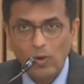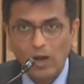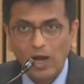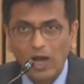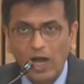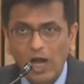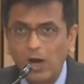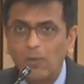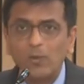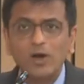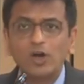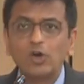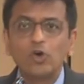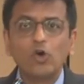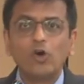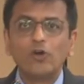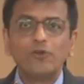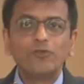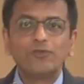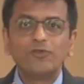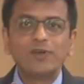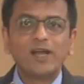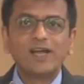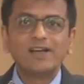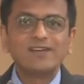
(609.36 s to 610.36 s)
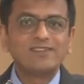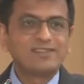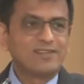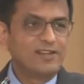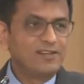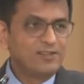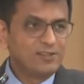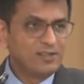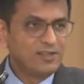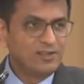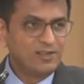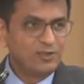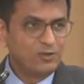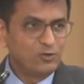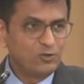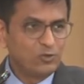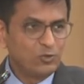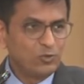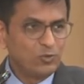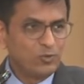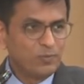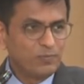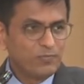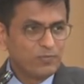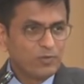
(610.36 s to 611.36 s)
how are contracts entered
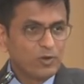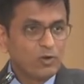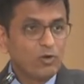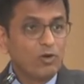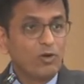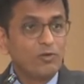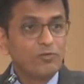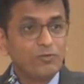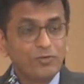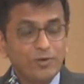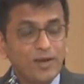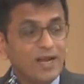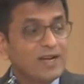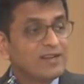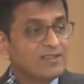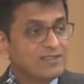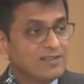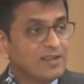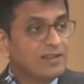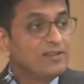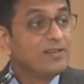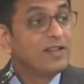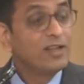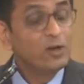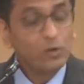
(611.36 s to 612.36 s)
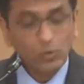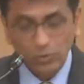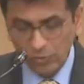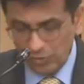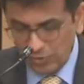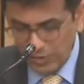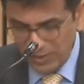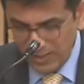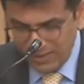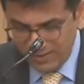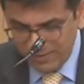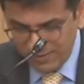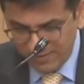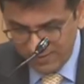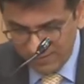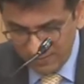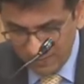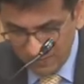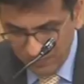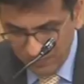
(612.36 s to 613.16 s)
into? Contracts are negotiated.